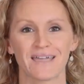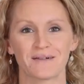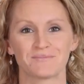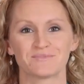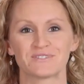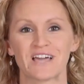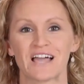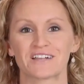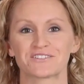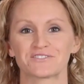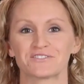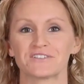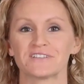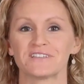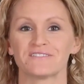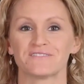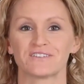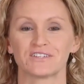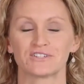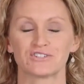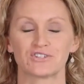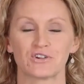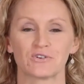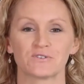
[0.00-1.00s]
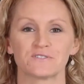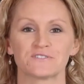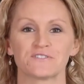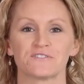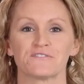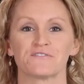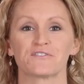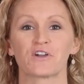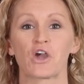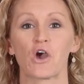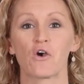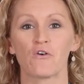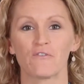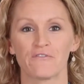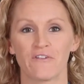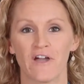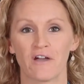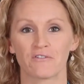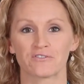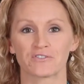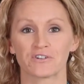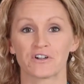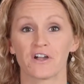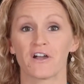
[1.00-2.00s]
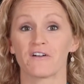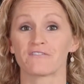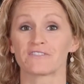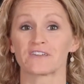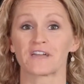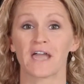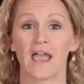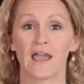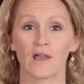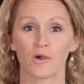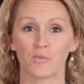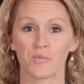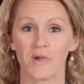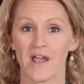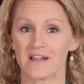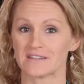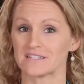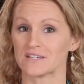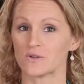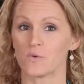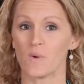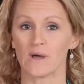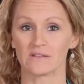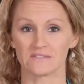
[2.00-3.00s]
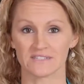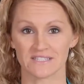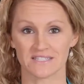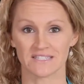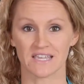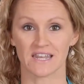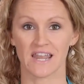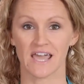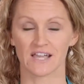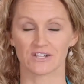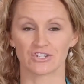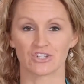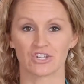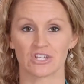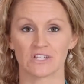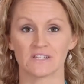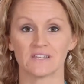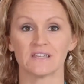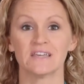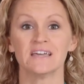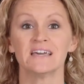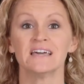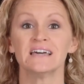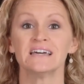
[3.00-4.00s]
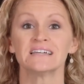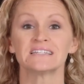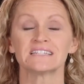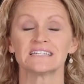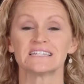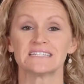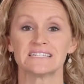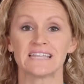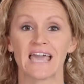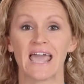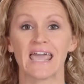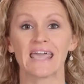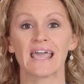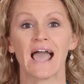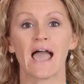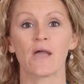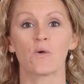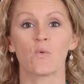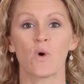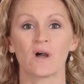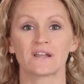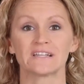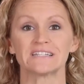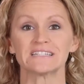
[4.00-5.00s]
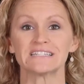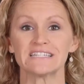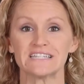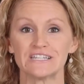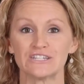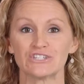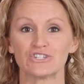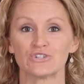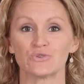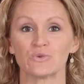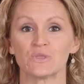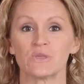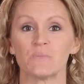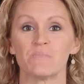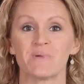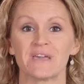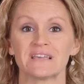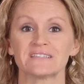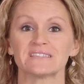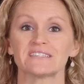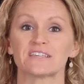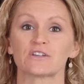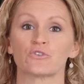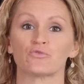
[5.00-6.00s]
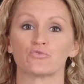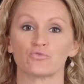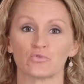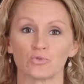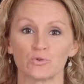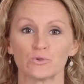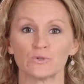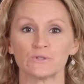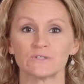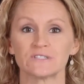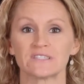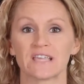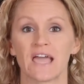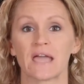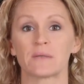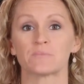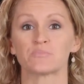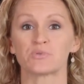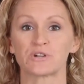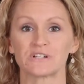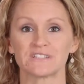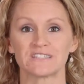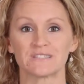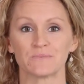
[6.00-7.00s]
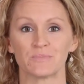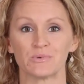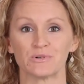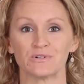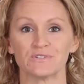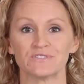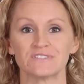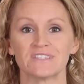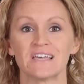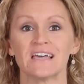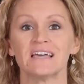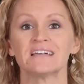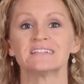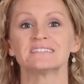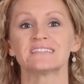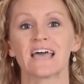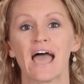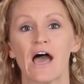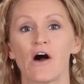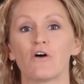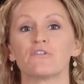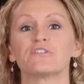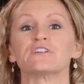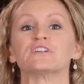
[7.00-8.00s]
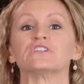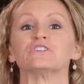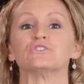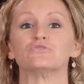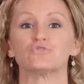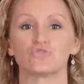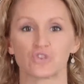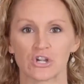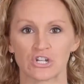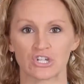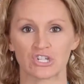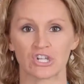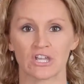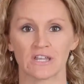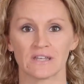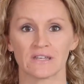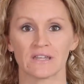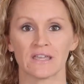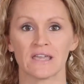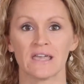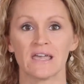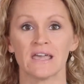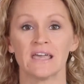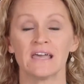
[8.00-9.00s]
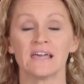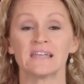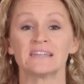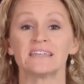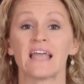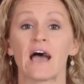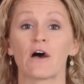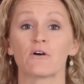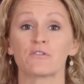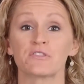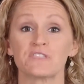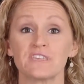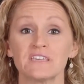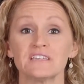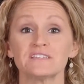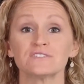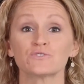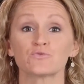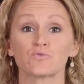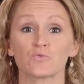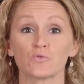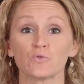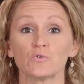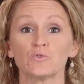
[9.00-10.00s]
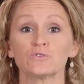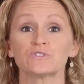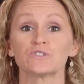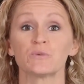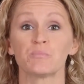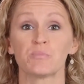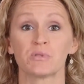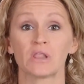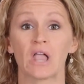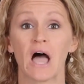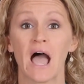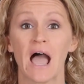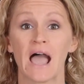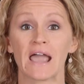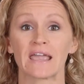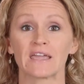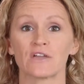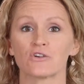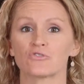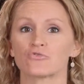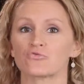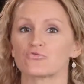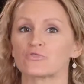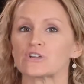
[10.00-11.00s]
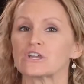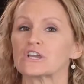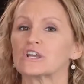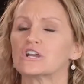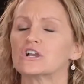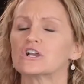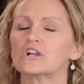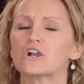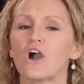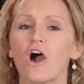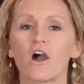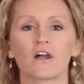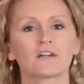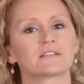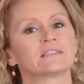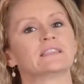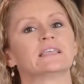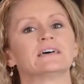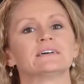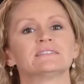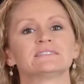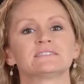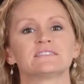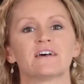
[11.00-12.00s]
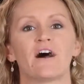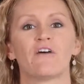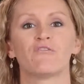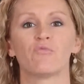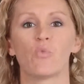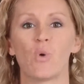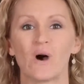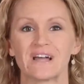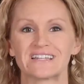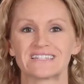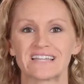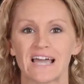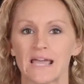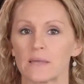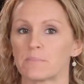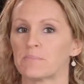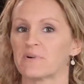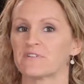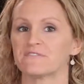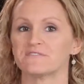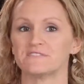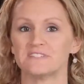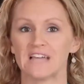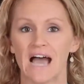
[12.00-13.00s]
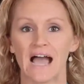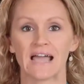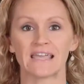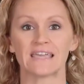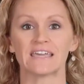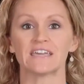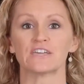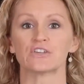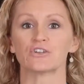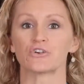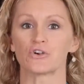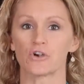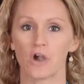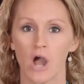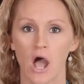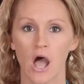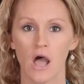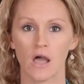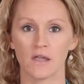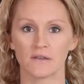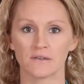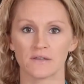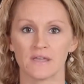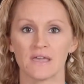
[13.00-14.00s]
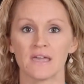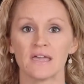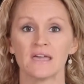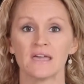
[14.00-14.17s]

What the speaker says: I'm Dr. Olivia Joseph, co-founder of the Chiropractic Wellness Connection. Today, I want to teach you the basic rules and principles to healthy nutrition. Now, these rules apply regardless of what type of diet you're on.